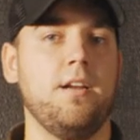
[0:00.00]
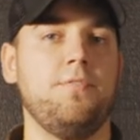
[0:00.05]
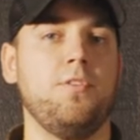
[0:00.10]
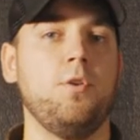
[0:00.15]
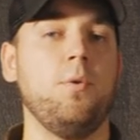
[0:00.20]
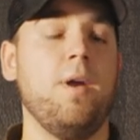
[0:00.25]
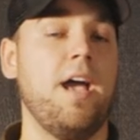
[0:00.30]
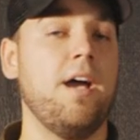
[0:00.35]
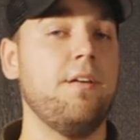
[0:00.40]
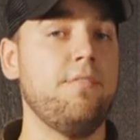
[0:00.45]
If
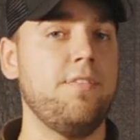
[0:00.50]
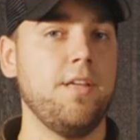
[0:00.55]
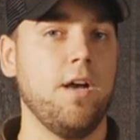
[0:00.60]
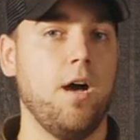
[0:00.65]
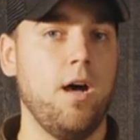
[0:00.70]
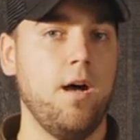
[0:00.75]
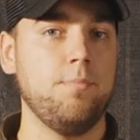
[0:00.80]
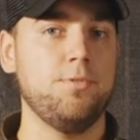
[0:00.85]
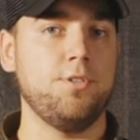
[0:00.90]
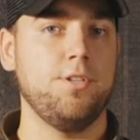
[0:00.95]
you have the
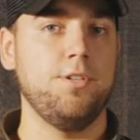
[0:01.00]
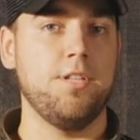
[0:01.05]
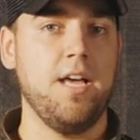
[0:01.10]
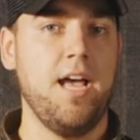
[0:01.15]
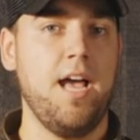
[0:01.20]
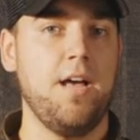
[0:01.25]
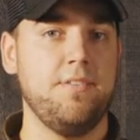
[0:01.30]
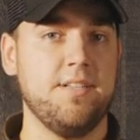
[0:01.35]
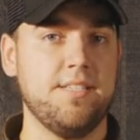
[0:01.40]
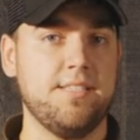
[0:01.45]
option to
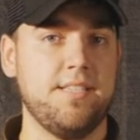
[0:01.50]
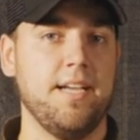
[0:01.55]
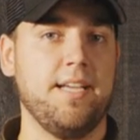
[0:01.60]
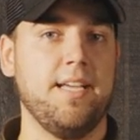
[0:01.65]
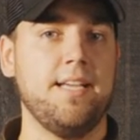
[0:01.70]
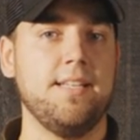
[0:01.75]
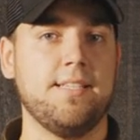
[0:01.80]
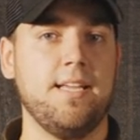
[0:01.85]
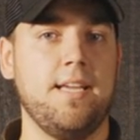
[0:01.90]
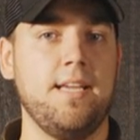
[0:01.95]
have a
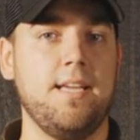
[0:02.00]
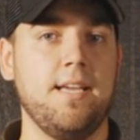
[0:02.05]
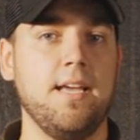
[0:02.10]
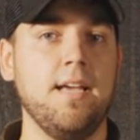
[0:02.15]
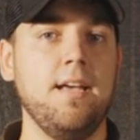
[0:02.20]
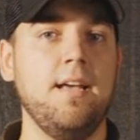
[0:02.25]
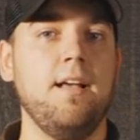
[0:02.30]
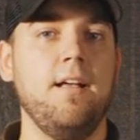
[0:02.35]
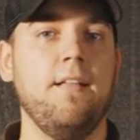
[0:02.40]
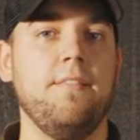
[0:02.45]
second tank,